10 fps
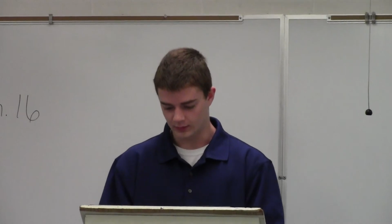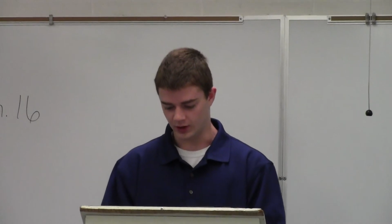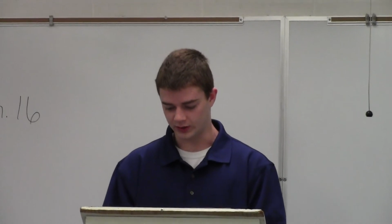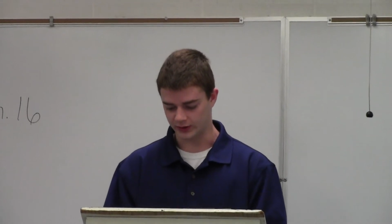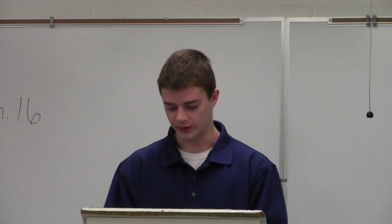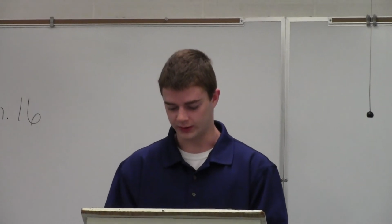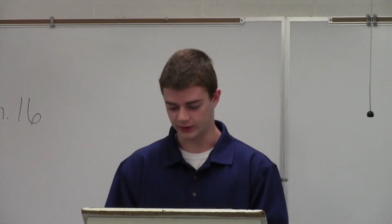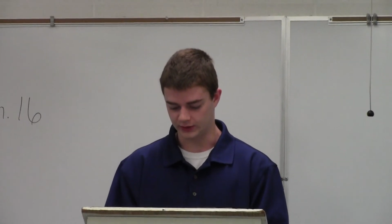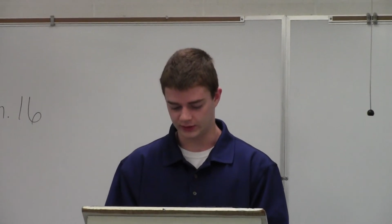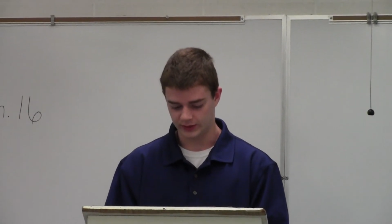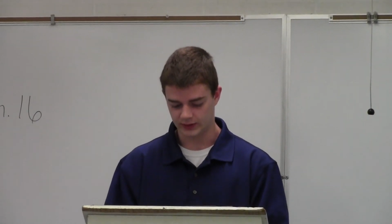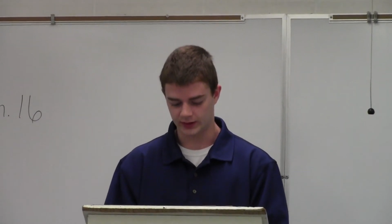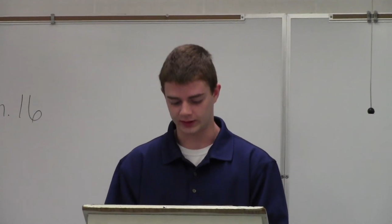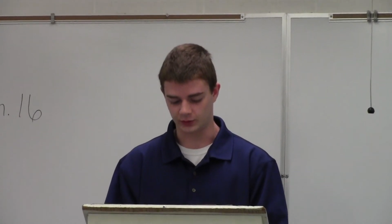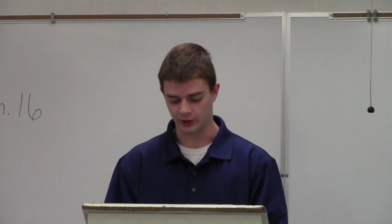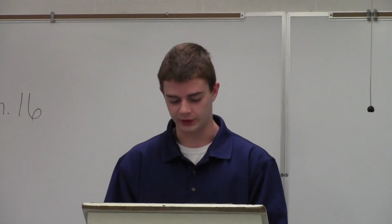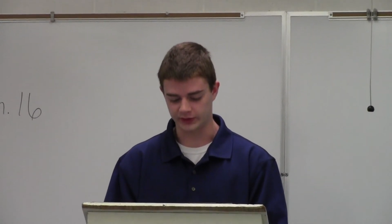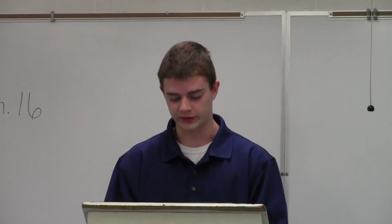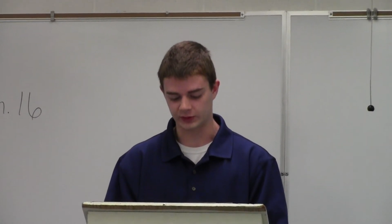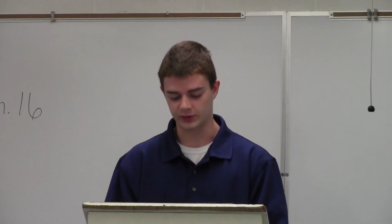Marx argues that the wealth
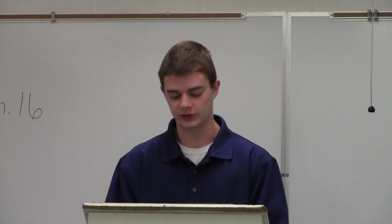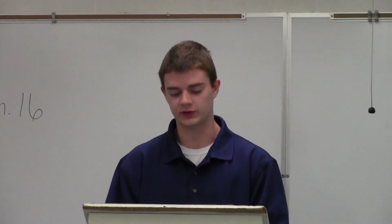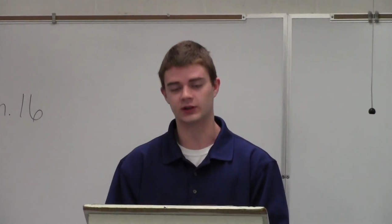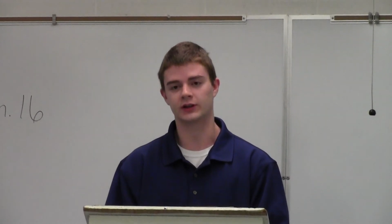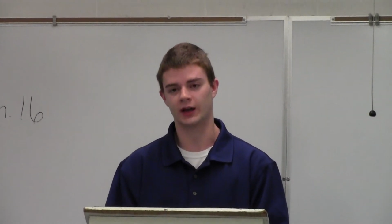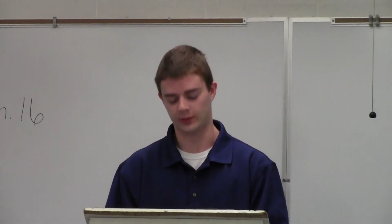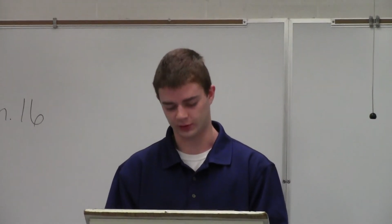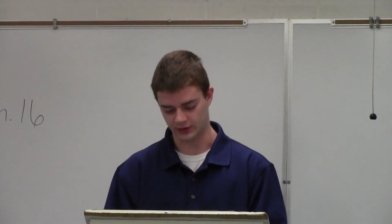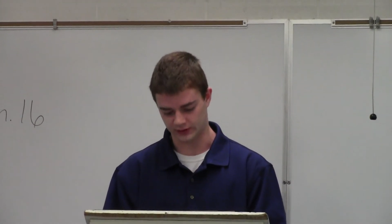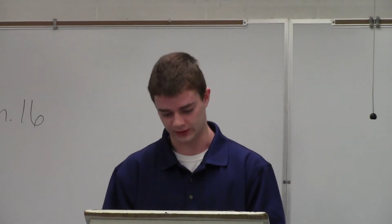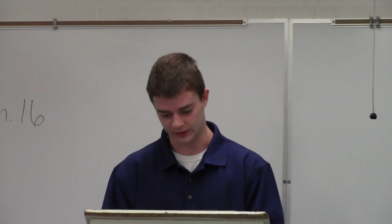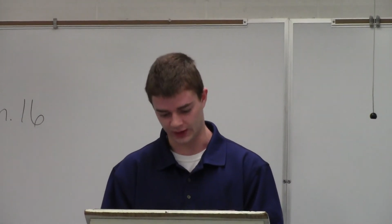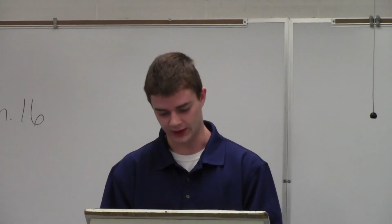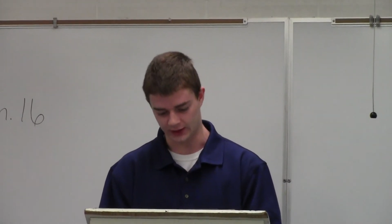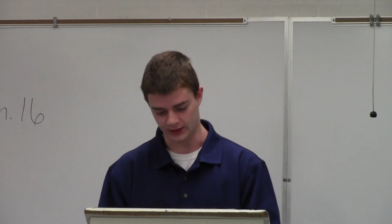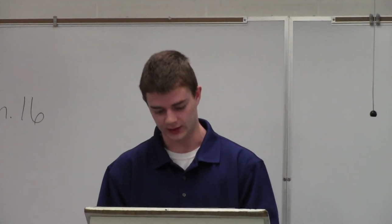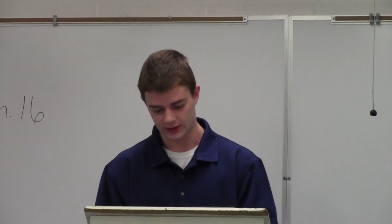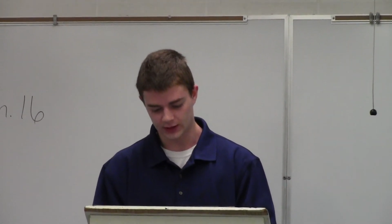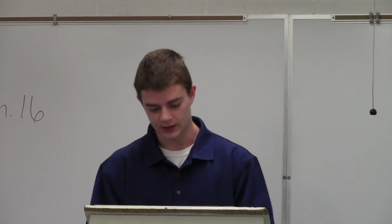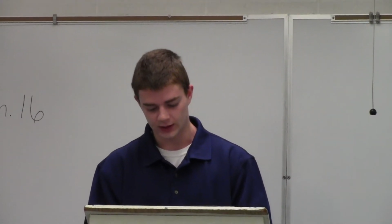distribution in the capitalist society
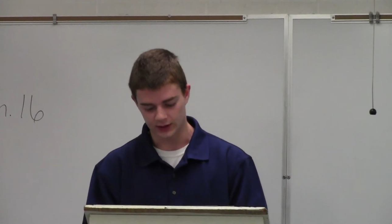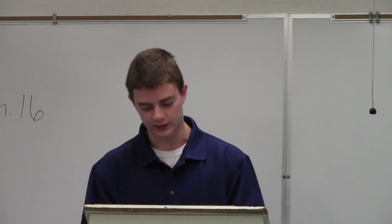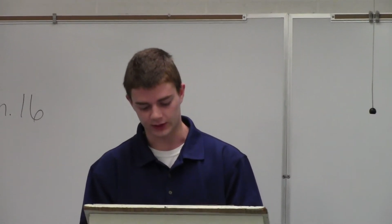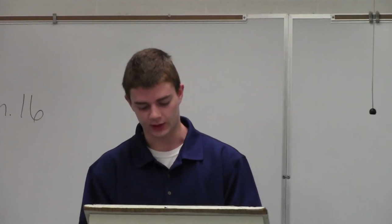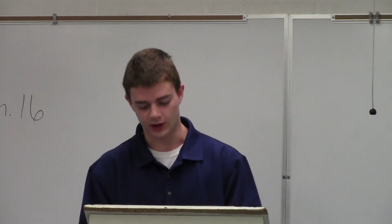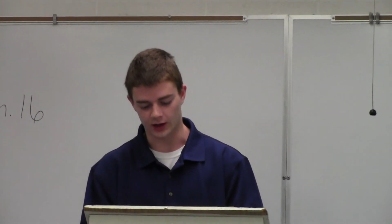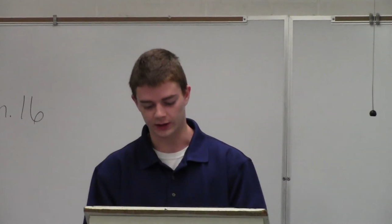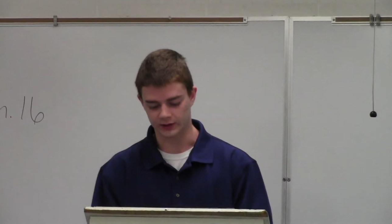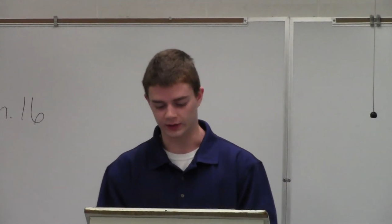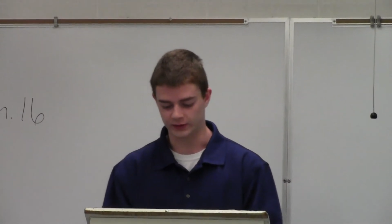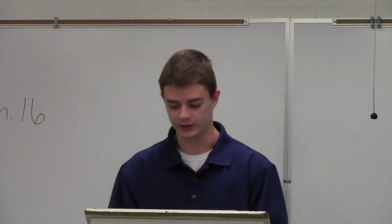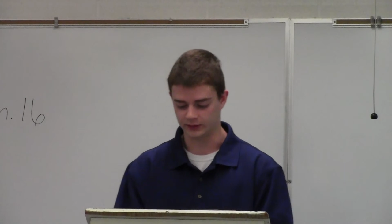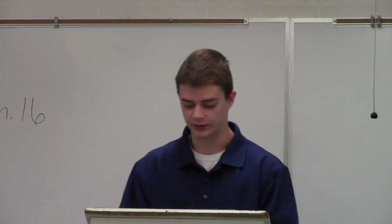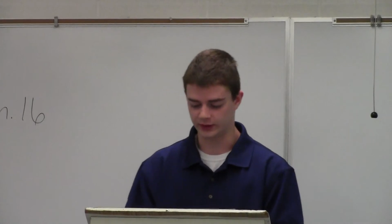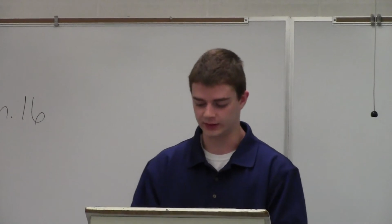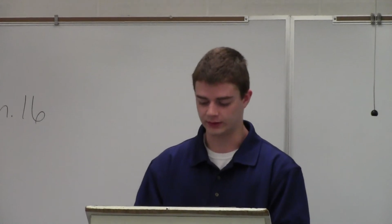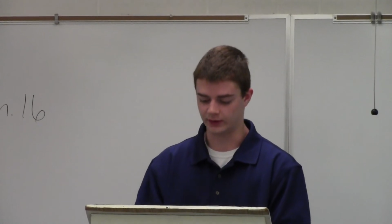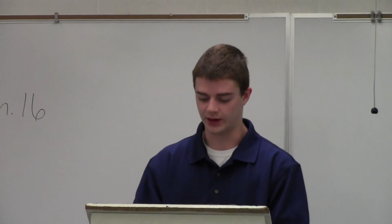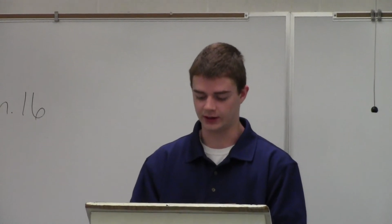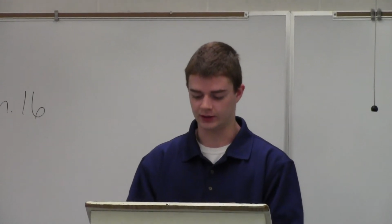is the cause of conflicting
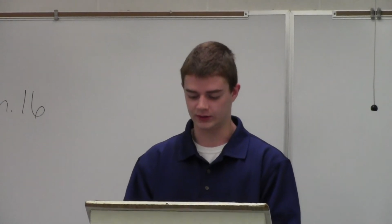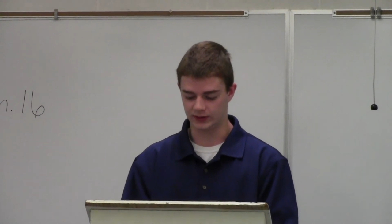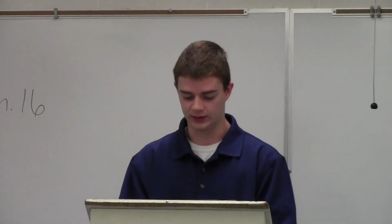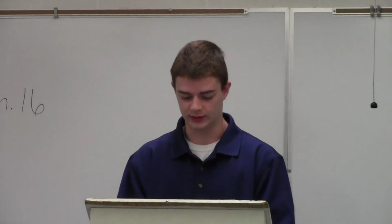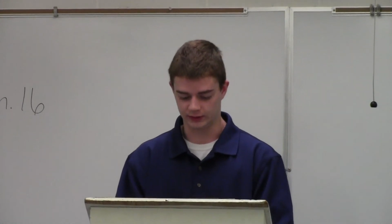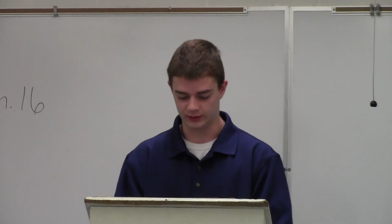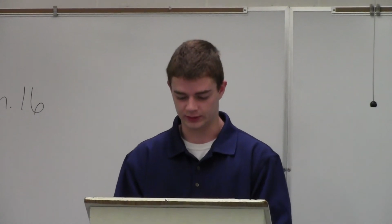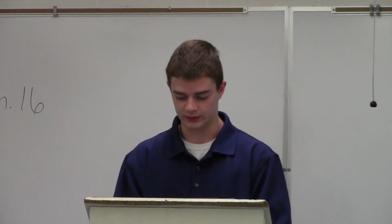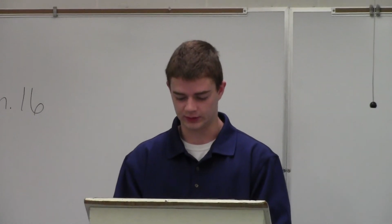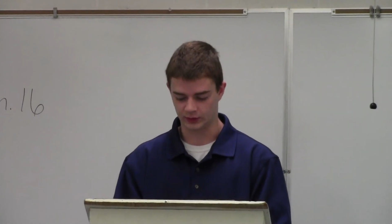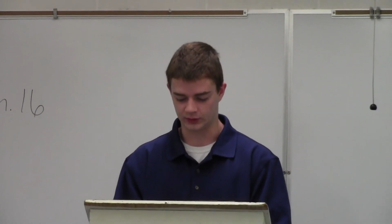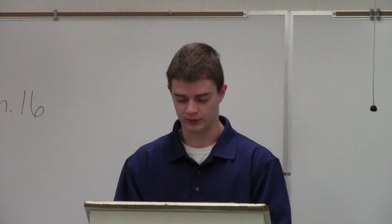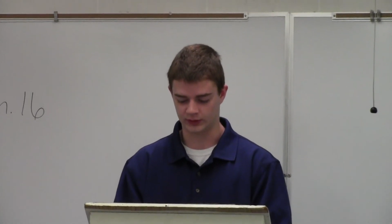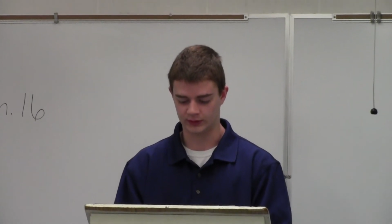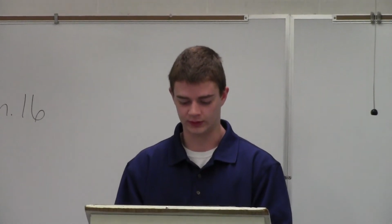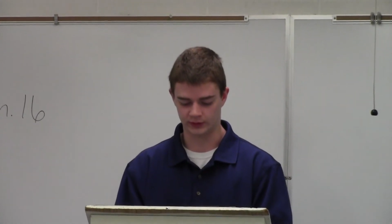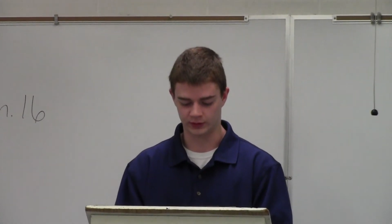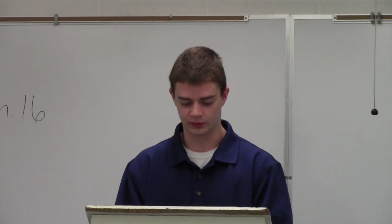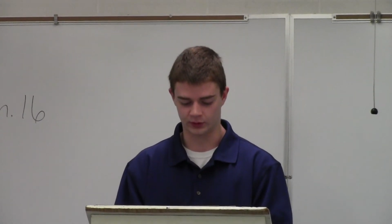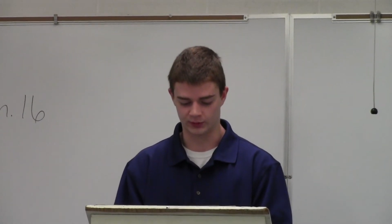values in
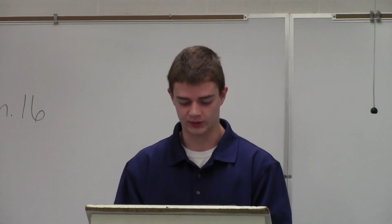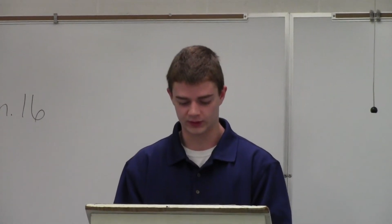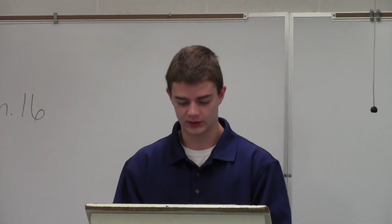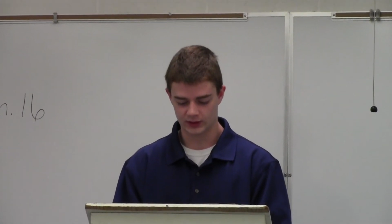different groups.